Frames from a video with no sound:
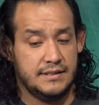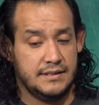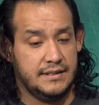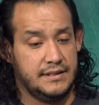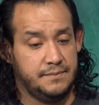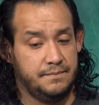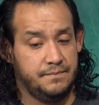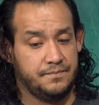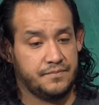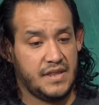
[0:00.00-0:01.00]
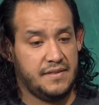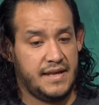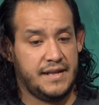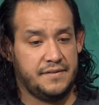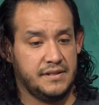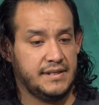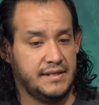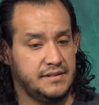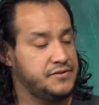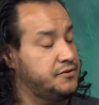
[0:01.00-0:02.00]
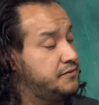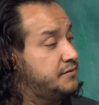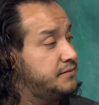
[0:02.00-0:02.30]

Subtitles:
that I think they deserve.